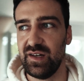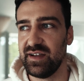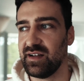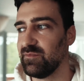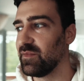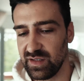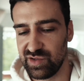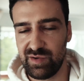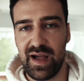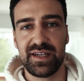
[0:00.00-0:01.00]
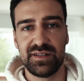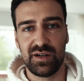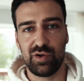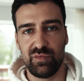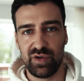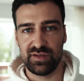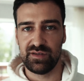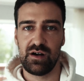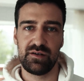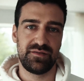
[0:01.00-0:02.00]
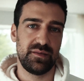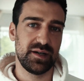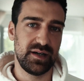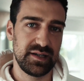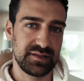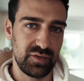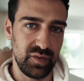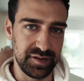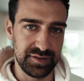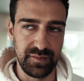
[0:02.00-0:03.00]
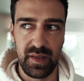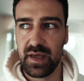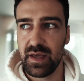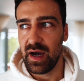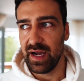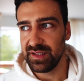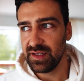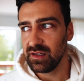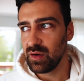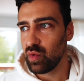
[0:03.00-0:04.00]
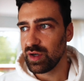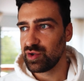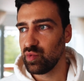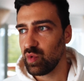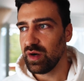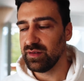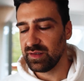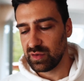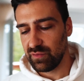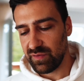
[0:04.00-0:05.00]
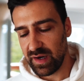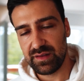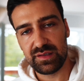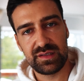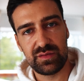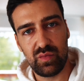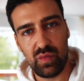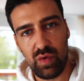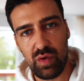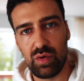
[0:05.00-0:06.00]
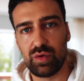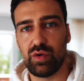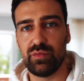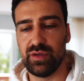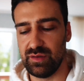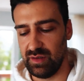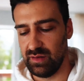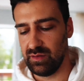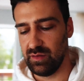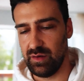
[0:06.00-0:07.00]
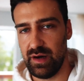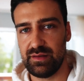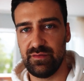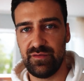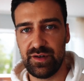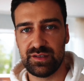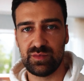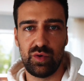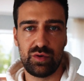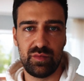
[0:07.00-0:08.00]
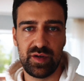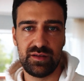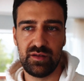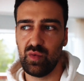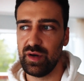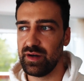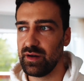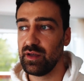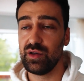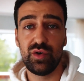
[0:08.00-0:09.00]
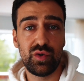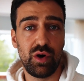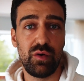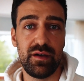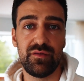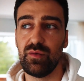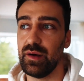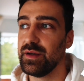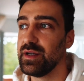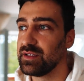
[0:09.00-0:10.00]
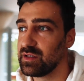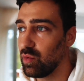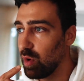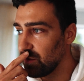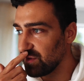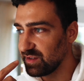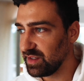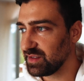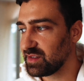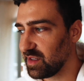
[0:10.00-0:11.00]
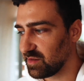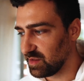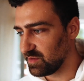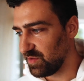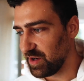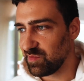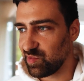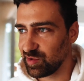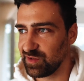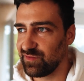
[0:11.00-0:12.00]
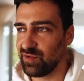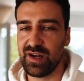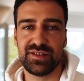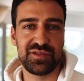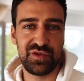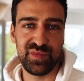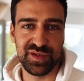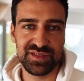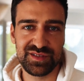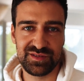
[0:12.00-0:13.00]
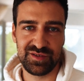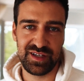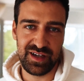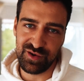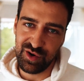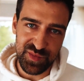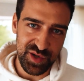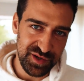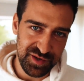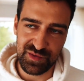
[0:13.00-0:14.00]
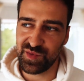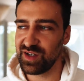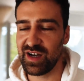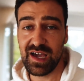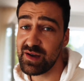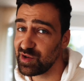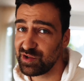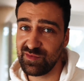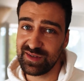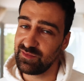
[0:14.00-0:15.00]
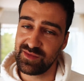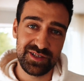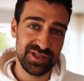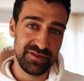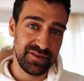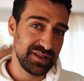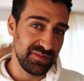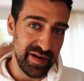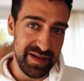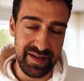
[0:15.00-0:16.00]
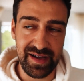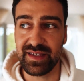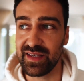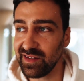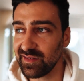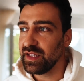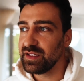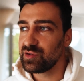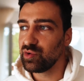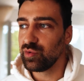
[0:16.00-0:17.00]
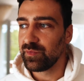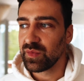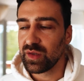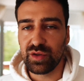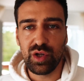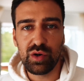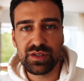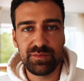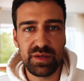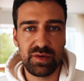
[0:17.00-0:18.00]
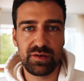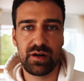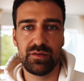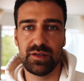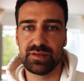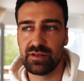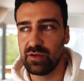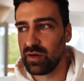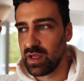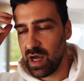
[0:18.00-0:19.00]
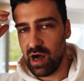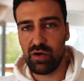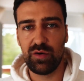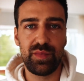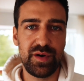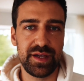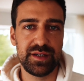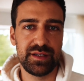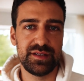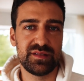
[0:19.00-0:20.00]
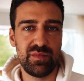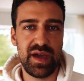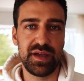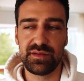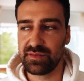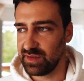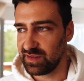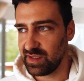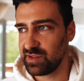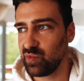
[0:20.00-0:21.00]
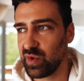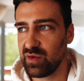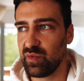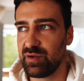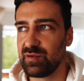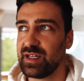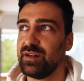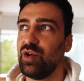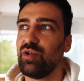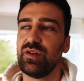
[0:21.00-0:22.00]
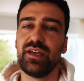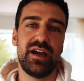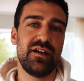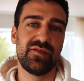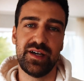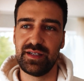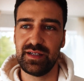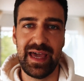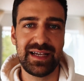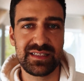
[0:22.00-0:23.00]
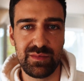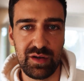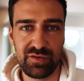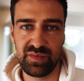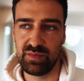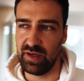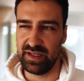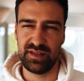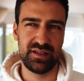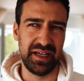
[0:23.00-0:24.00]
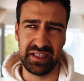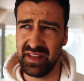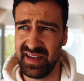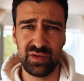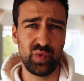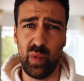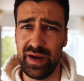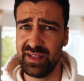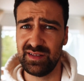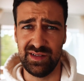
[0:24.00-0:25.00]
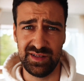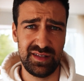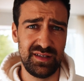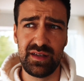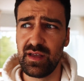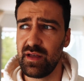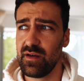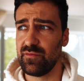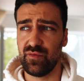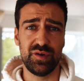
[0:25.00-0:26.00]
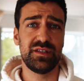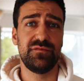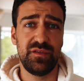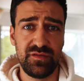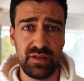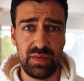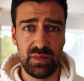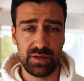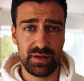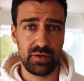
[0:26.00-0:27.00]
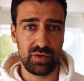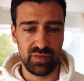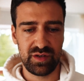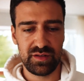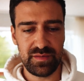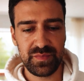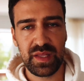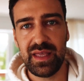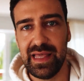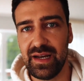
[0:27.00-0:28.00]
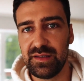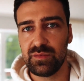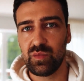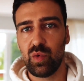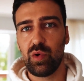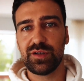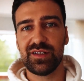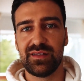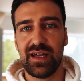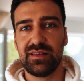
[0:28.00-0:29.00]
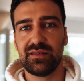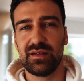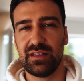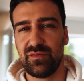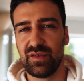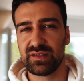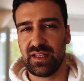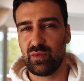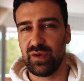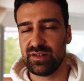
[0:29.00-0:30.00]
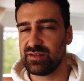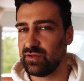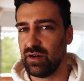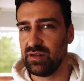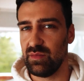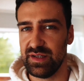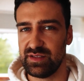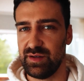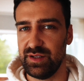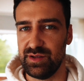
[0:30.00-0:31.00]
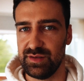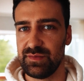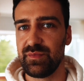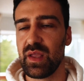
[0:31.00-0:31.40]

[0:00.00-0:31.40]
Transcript: I feel like I'm dragging the community down if I'm gonna ask a question. Ideally, what you want is to find a small community all right, a very small community where you know everyone. So one of the things that is very important for us humans, okay, I hope you're a human, I am a human, I'm not generated by AI yet, is to know the people around us. So our brain is made in such a way where we can only have like X amount of people, I think like 10, 20, 30, 40, 50 people in our community. Anything more than that, it feels like we are surrounded by strangers.